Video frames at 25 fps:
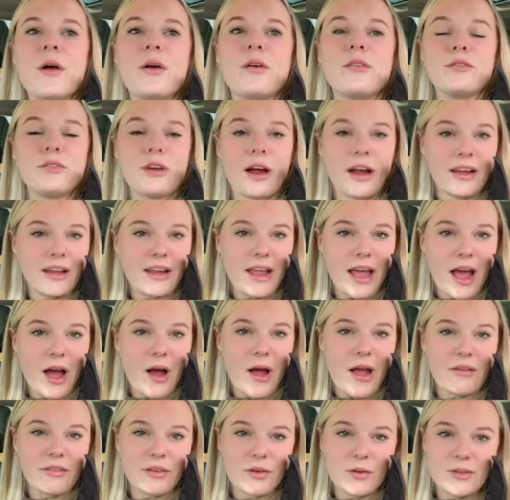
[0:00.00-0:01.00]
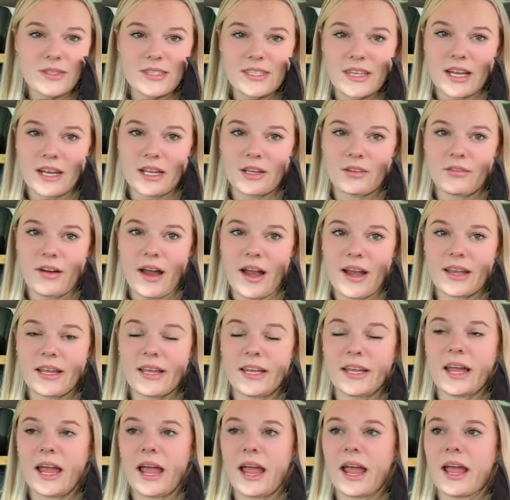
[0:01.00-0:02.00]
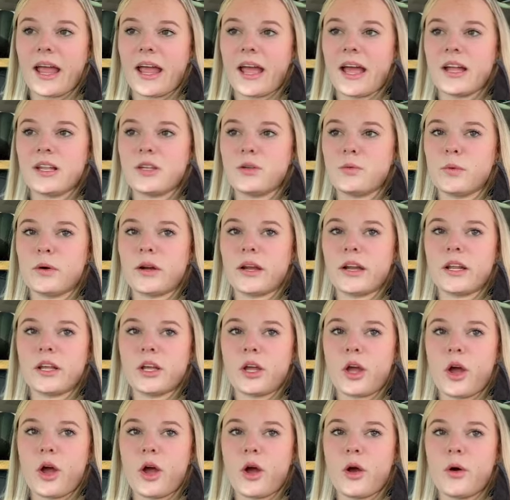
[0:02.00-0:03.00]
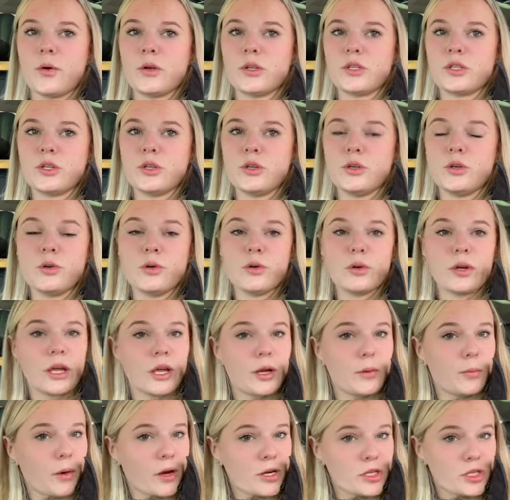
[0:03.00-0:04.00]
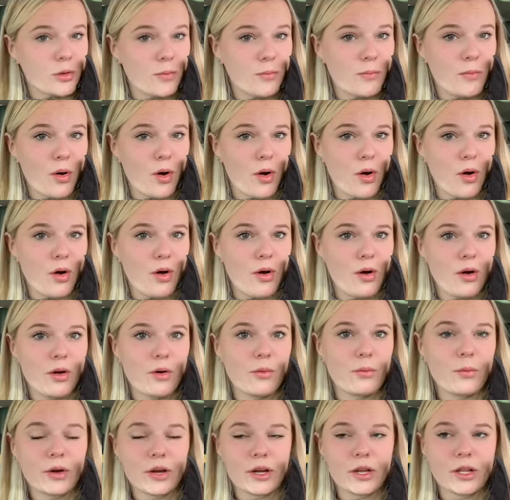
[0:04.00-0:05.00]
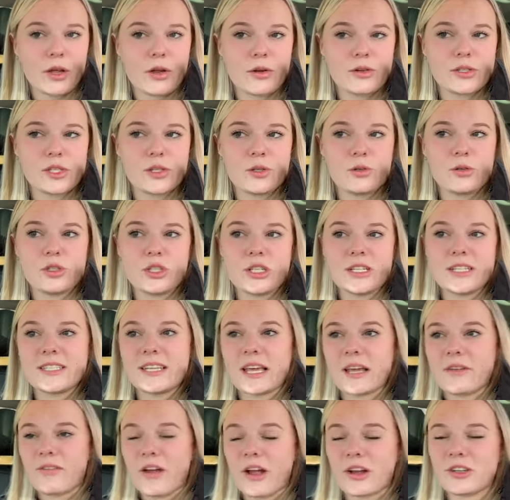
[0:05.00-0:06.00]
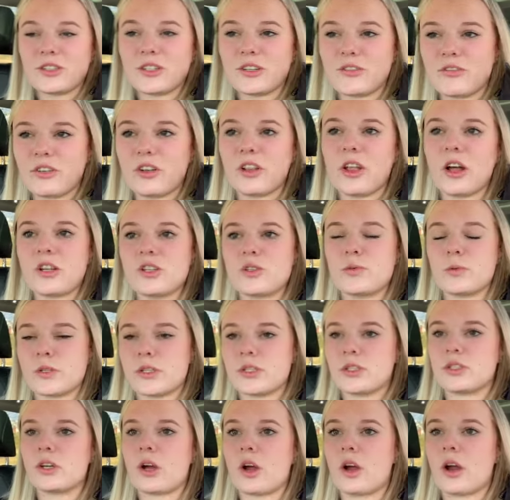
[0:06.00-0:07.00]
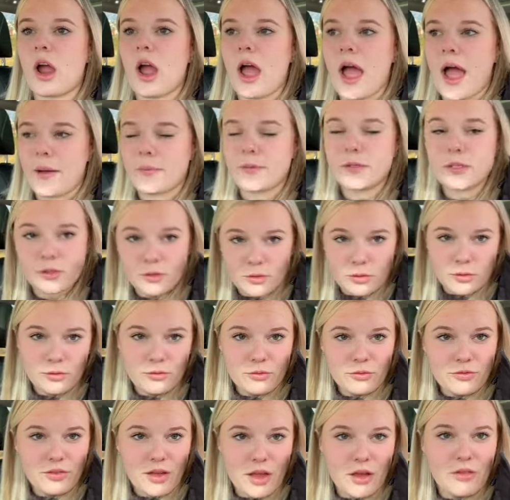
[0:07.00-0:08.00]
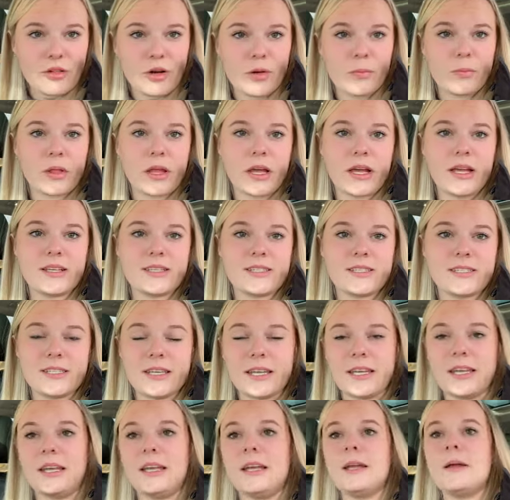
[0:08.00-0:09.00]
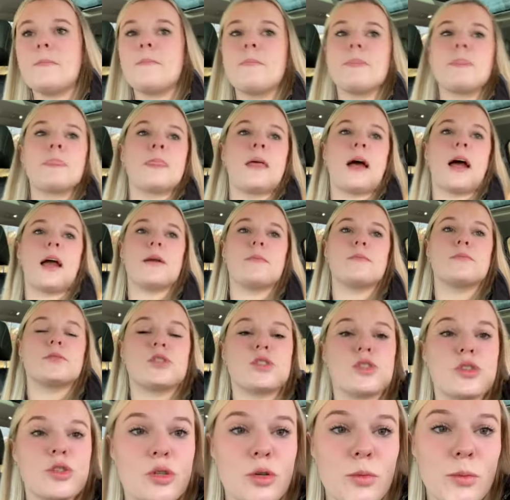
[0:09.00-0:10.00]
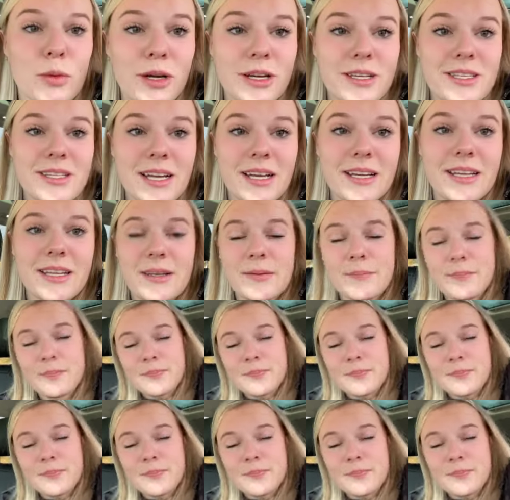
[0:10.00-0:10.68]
Right now, everyone's getting ready, and we're gonna go to King of Prussia Mall. We're gonna go to Cheesecake Factory for lunch, which is our absolute favorite place to eat. I am super excited.